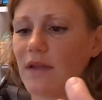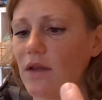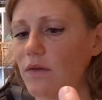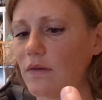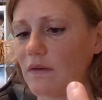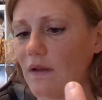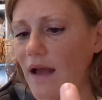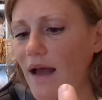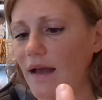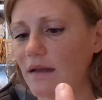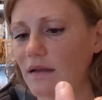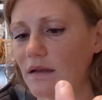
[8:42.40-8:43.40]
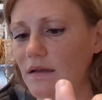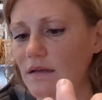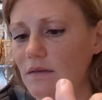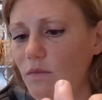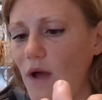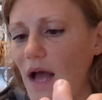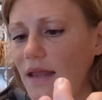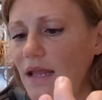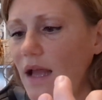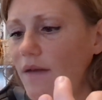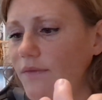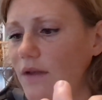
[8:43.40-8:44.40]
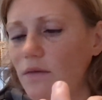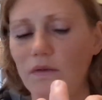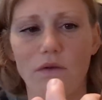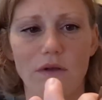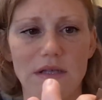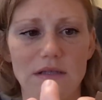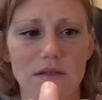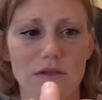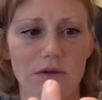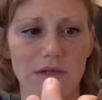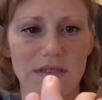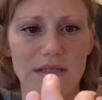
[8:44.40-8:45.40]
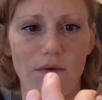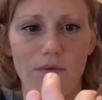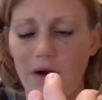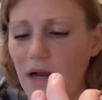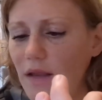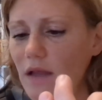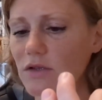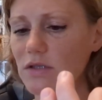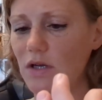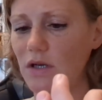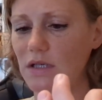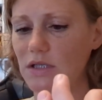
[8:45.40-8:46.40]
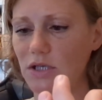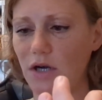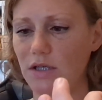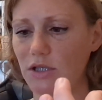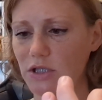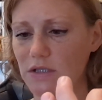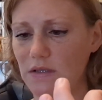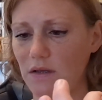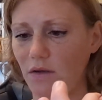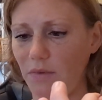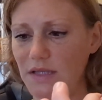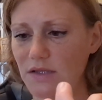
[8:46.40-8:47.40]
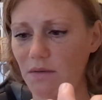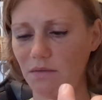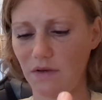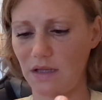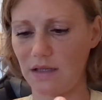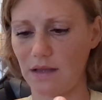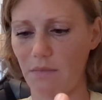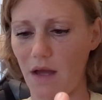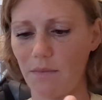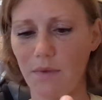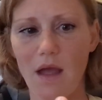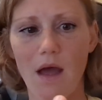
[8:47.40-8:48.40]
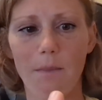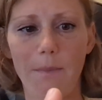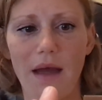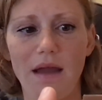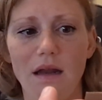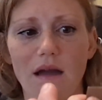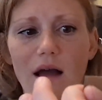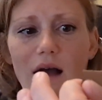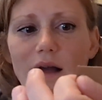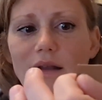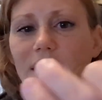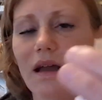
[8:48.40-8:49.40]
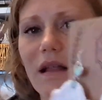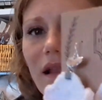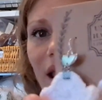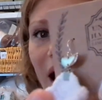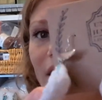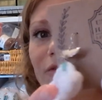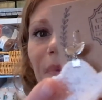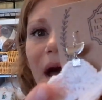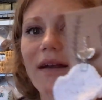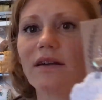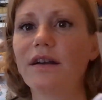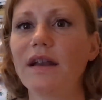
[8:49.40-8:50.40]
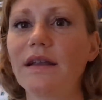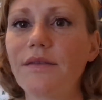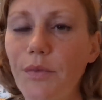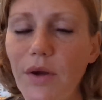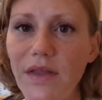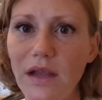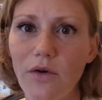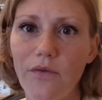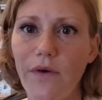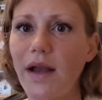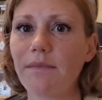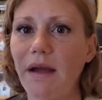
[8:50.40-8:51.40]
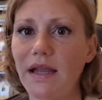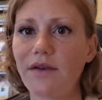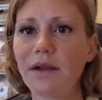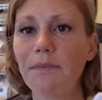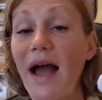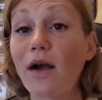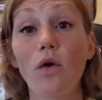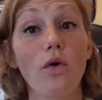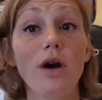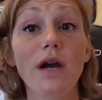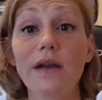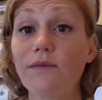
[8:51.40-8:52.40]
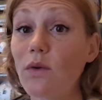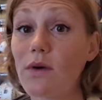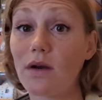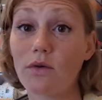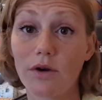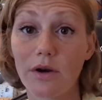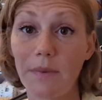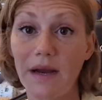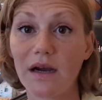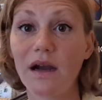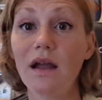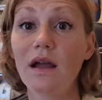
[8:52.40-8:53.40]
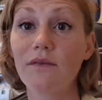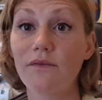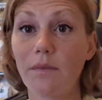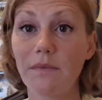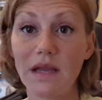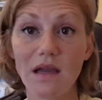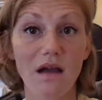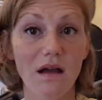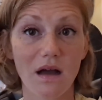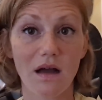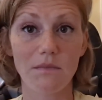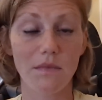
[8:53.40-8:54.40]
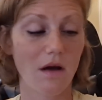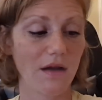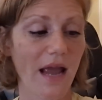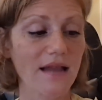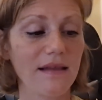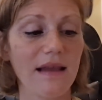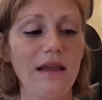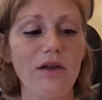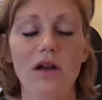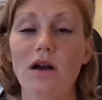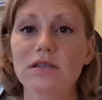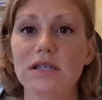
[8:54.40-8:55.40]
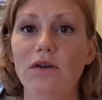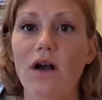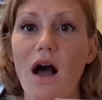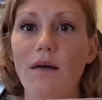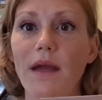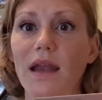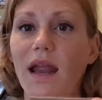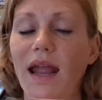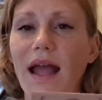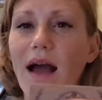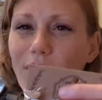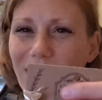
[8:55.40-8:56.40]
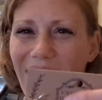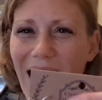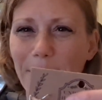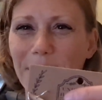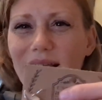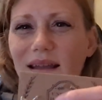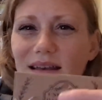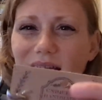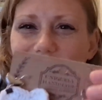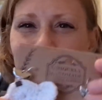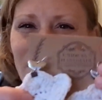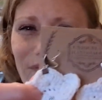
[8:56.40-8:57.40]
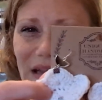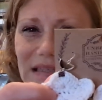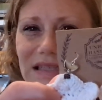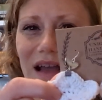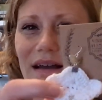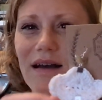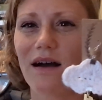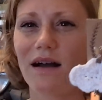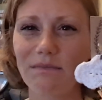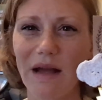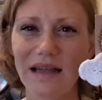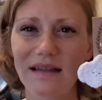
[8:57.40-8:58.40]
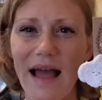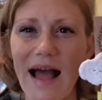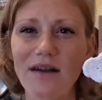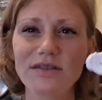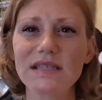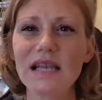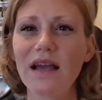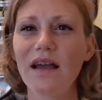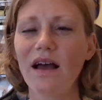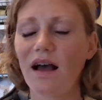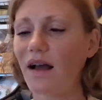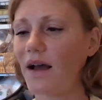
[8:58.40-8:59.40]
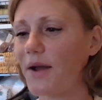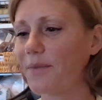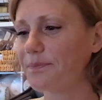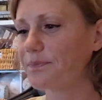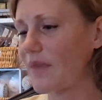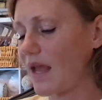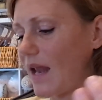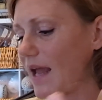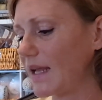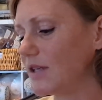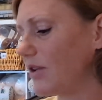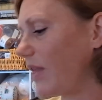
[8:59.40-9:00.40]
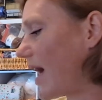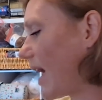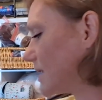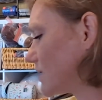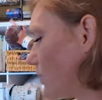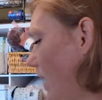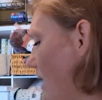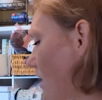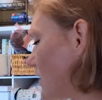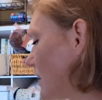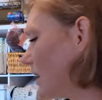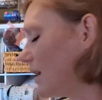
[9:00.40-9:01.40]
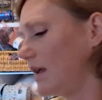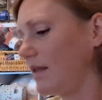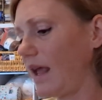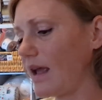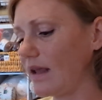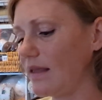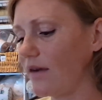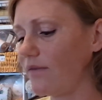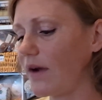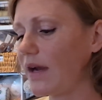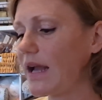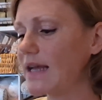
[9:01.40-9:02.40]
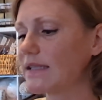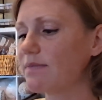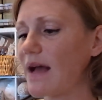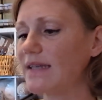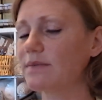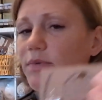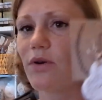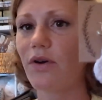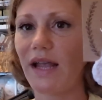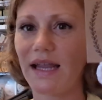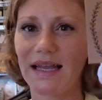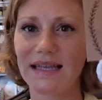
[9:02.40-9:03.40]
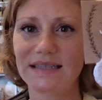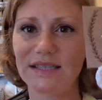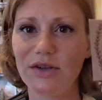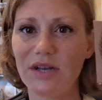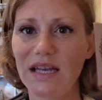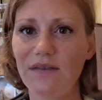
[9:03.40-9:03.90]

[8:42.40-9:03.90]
used, well, I think I've used only sterling silver, and these are starting to tarnish just a little bit, so I have to clean them up. But the cloud pattern is one that you'll find in my earring pack, or if you want to order a pair from me on Etsy, you can also comment, hey, I want a happy and angry face on my clouds, and I can do that as well. They're very customizable, and you can